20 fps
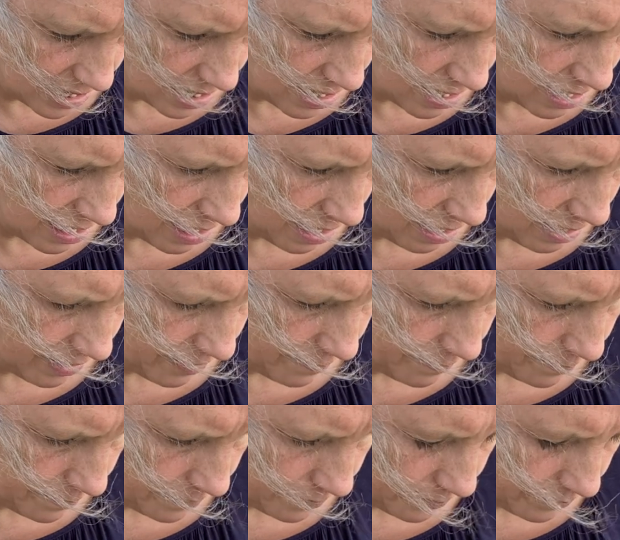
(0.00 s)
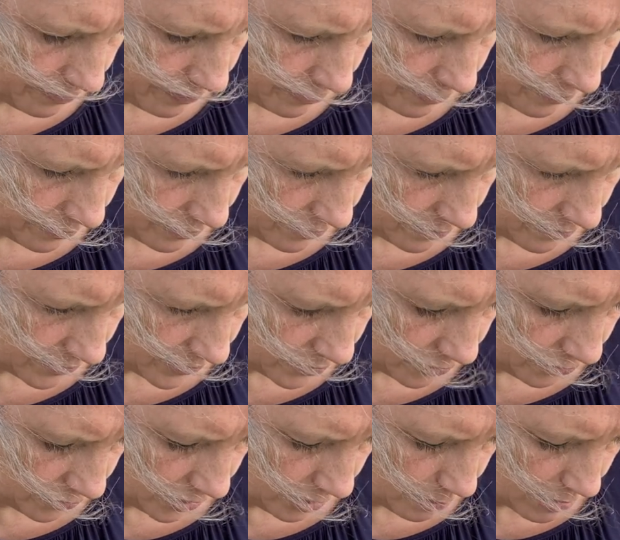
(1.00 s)
It turns out there is a single
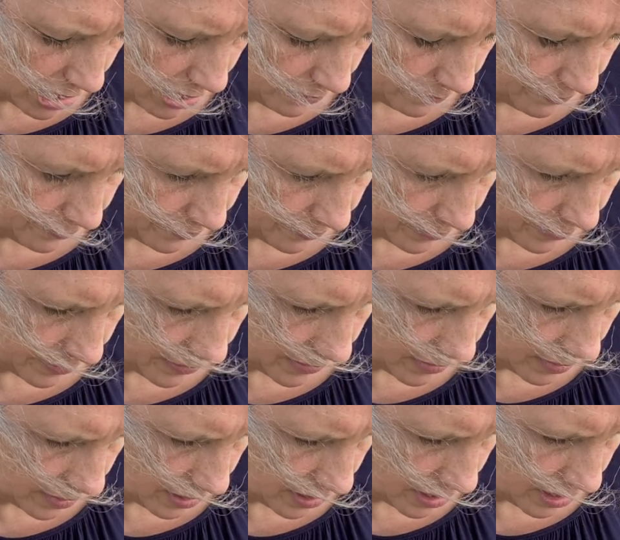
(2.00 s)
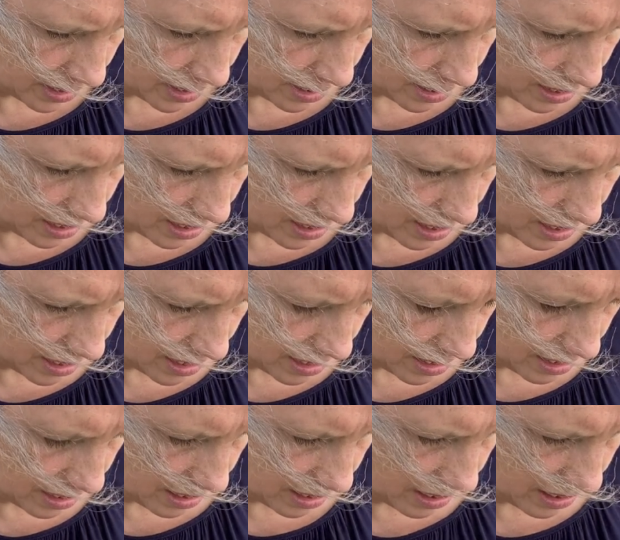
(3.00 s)
spirit here, a younger girl,
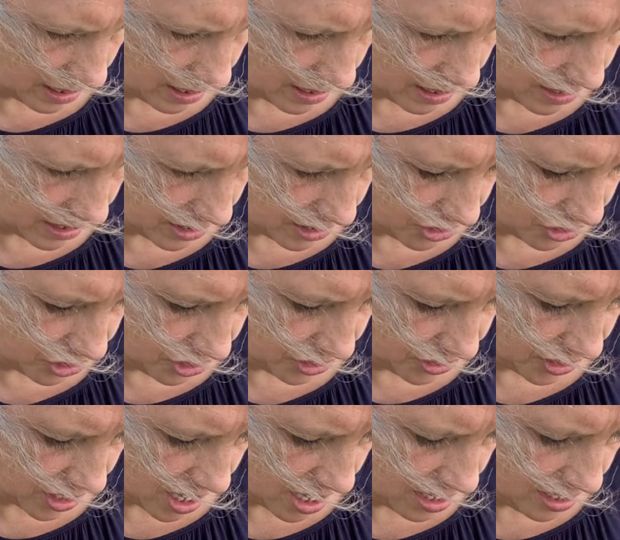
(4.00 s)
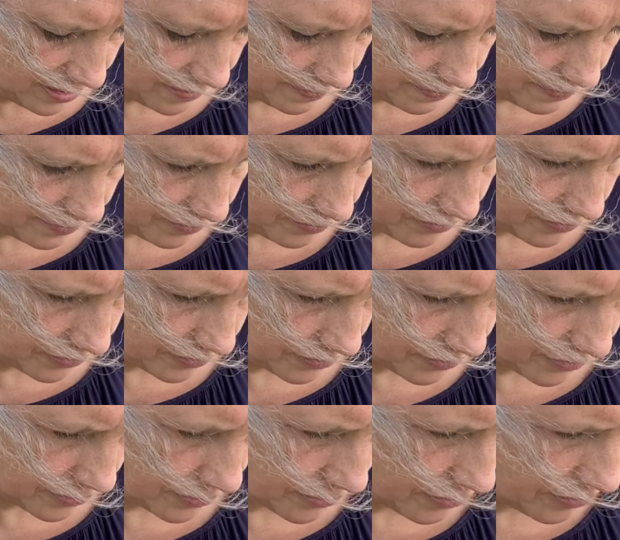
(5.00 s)
who died approximately 40
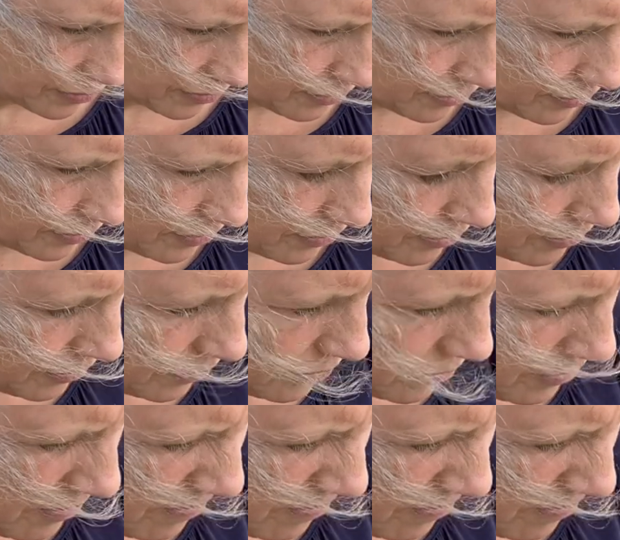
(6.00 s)
years ago in a